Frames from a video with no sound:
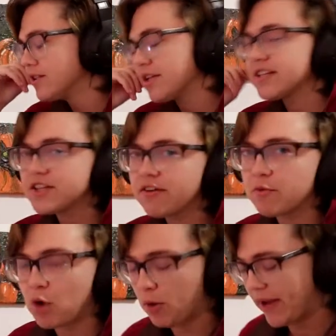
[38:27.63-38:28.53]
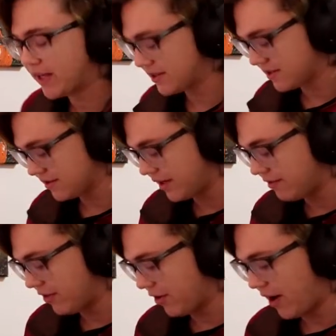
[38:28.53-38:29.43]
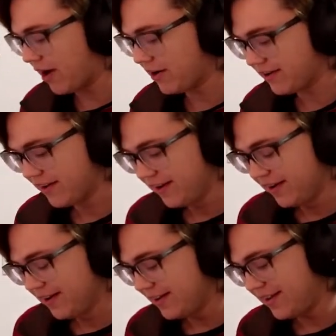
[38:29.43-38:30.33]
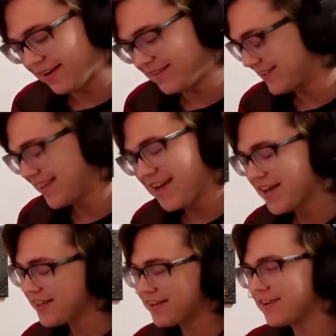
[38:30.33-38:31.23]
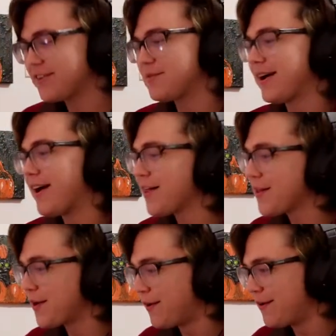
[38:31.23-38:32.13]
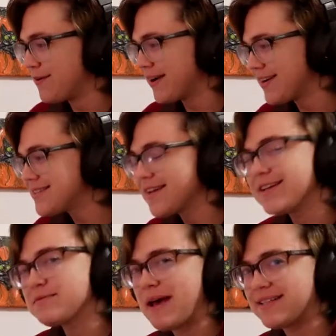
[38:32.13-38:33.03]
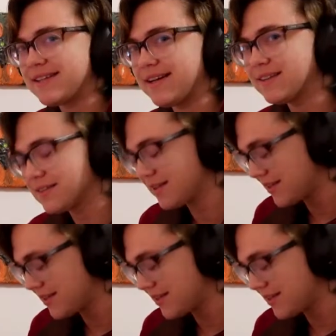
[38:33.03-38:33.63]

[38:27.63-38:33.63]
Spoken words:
So they still have a bromance, even though they're a little. It's messy.